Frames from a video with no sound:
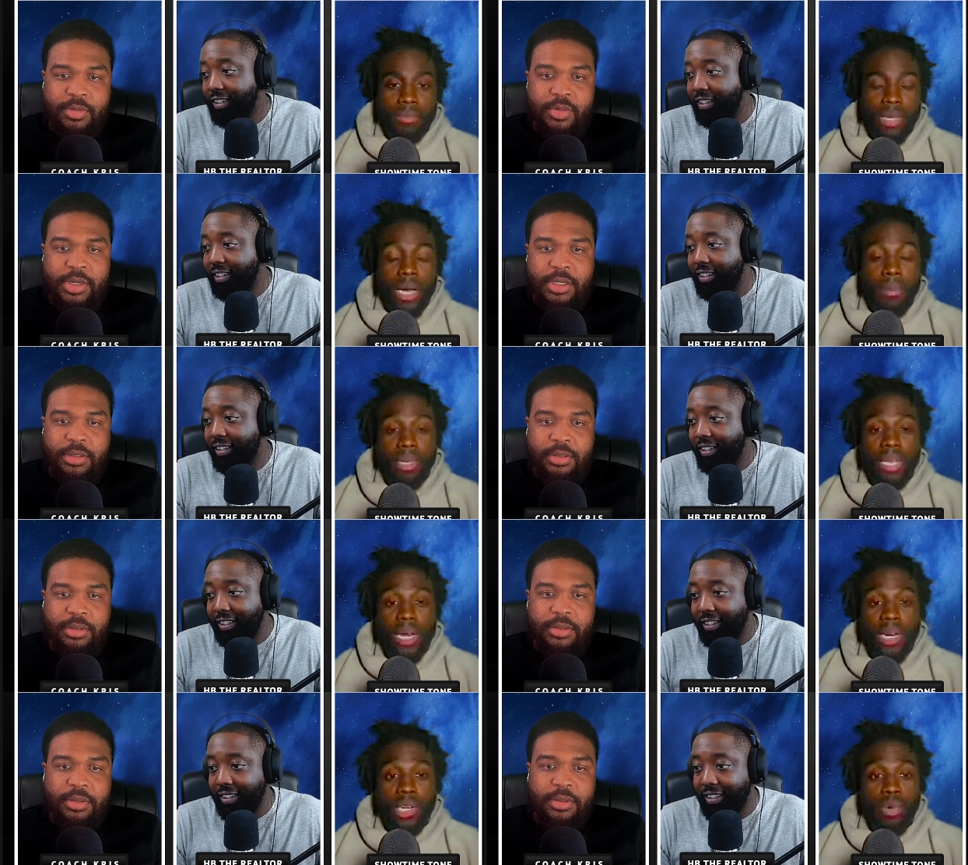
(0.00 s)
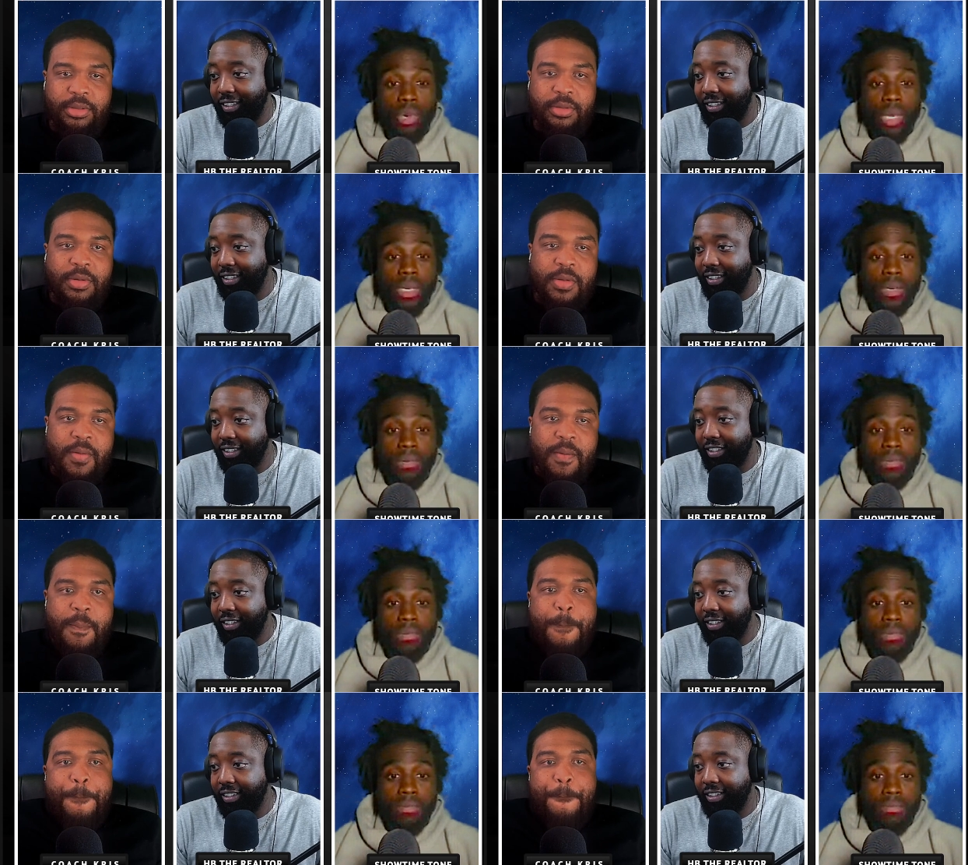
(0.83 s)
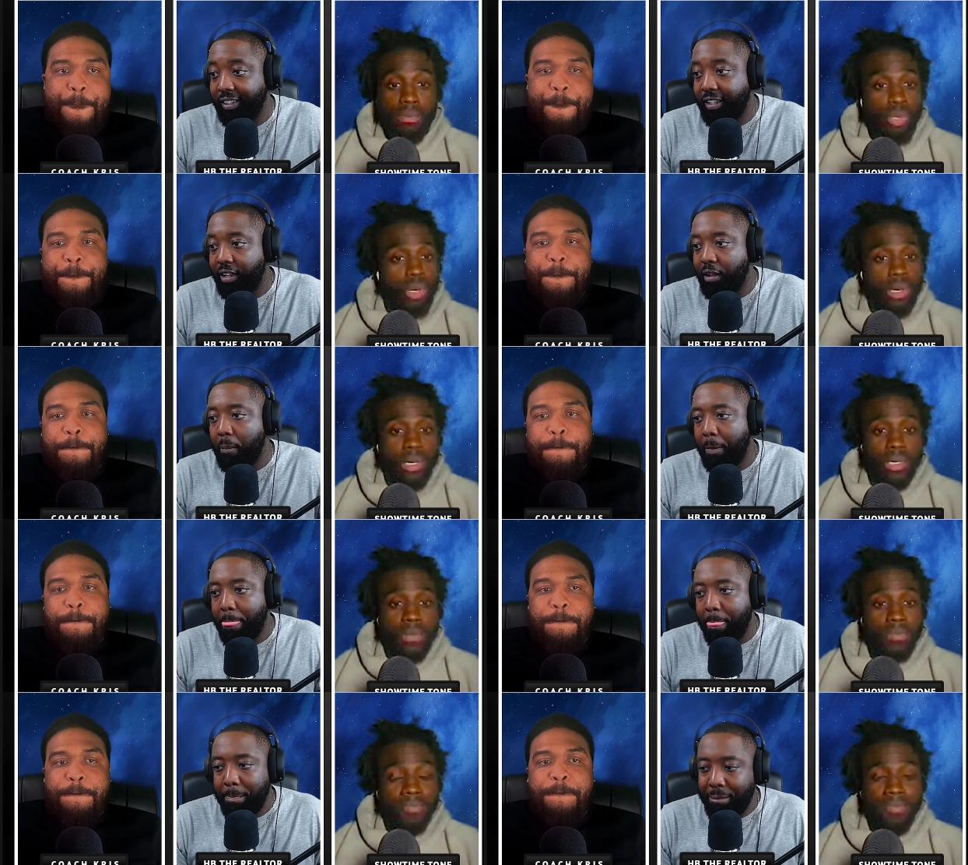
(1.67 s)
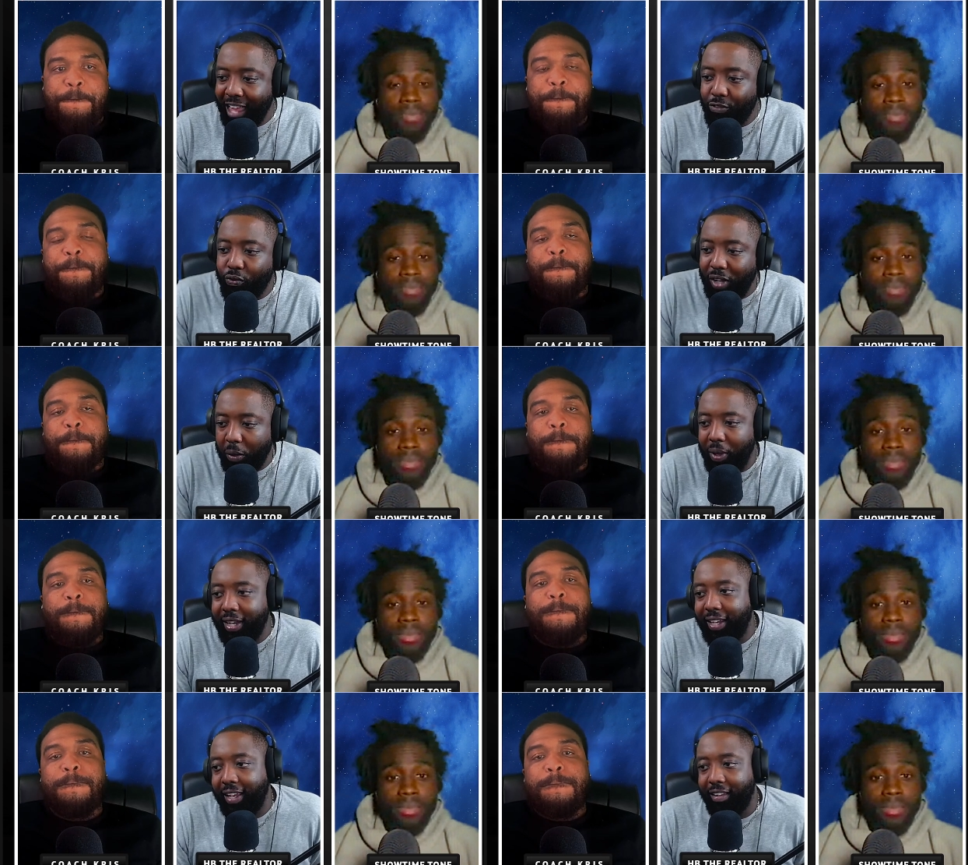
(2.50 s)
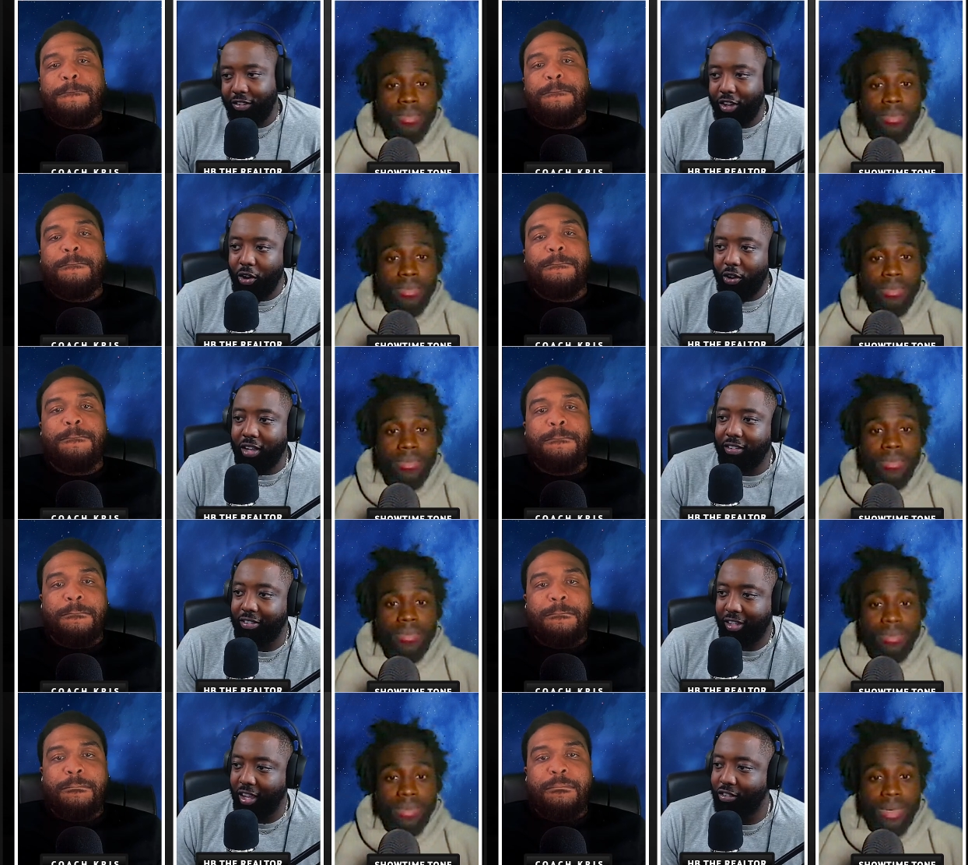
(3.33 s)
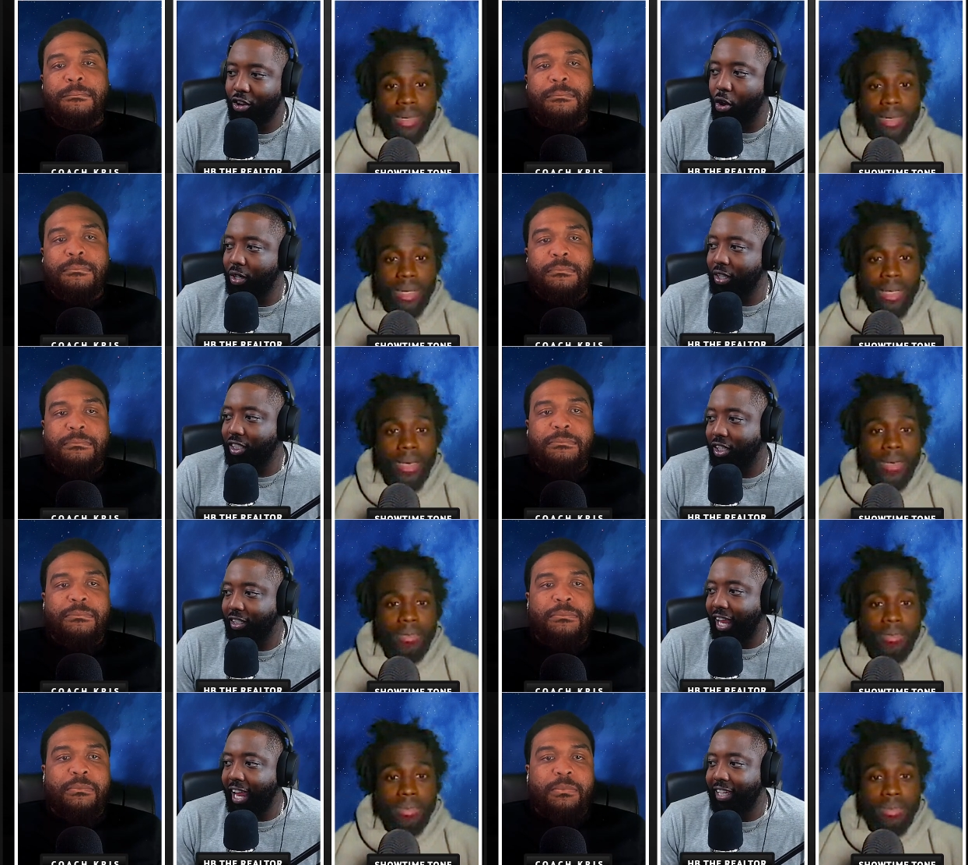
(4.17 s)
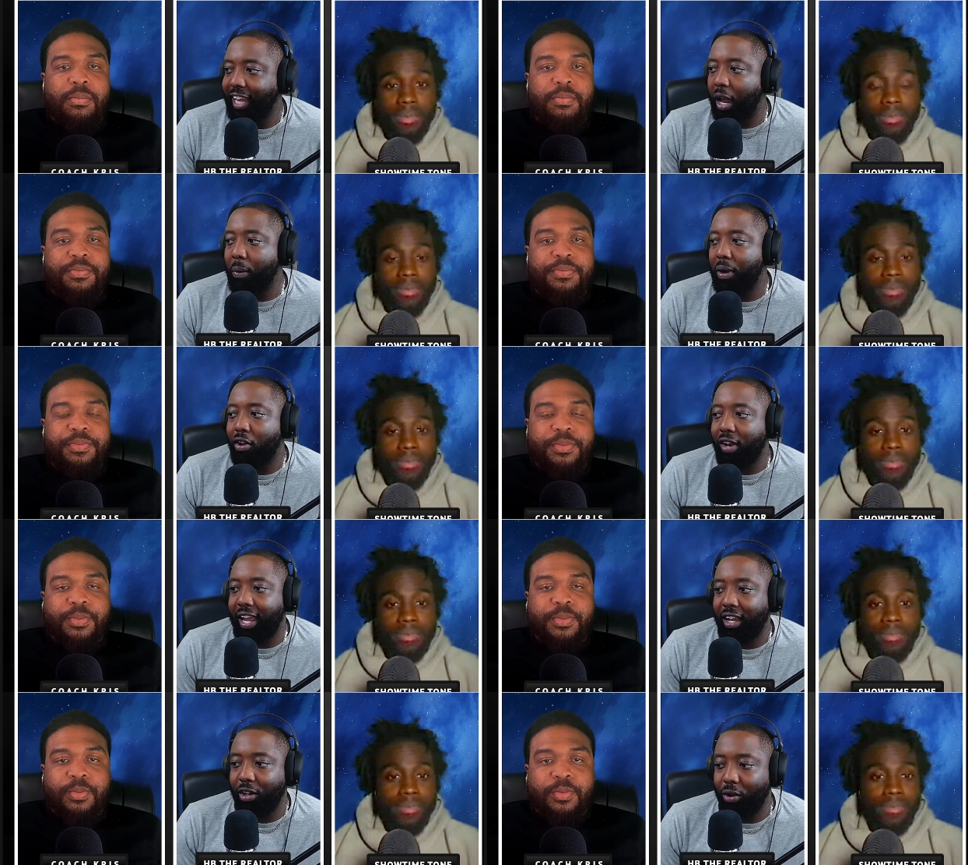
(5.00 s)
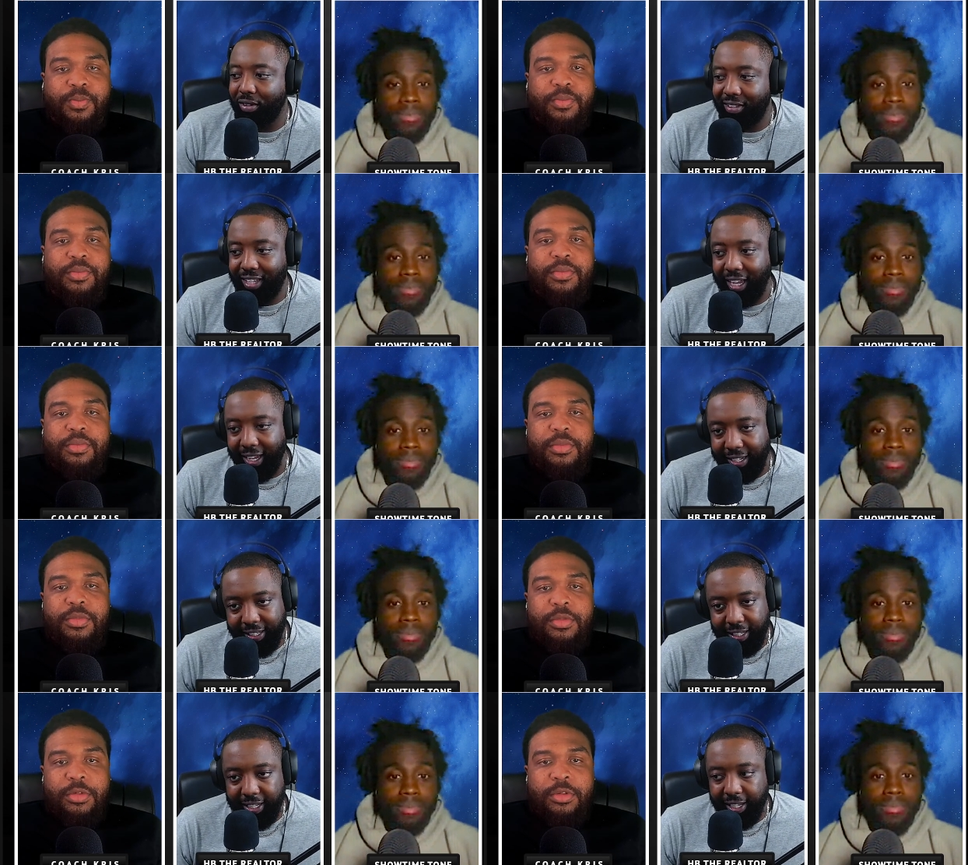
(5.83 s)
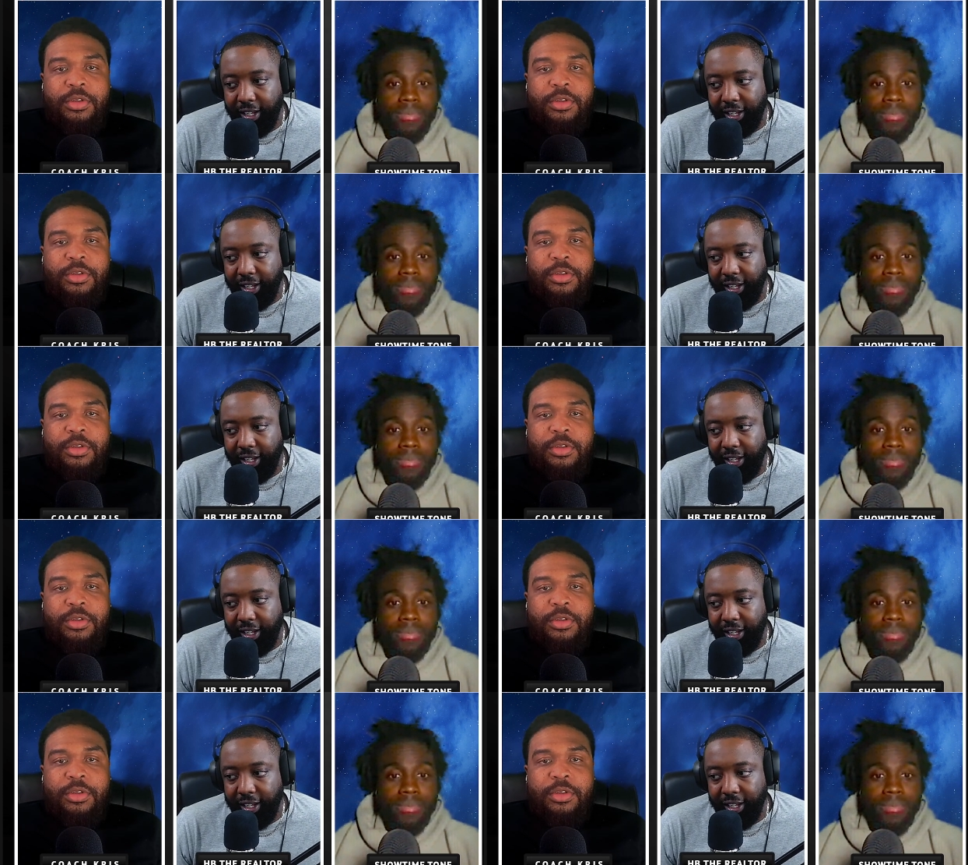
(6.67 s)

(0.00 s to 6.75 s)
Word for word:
Speaker 1: Nah, B had a good week. That's all it is. That's really what it is, yo. Cause cause yo, yeah. they they went on like a little skid.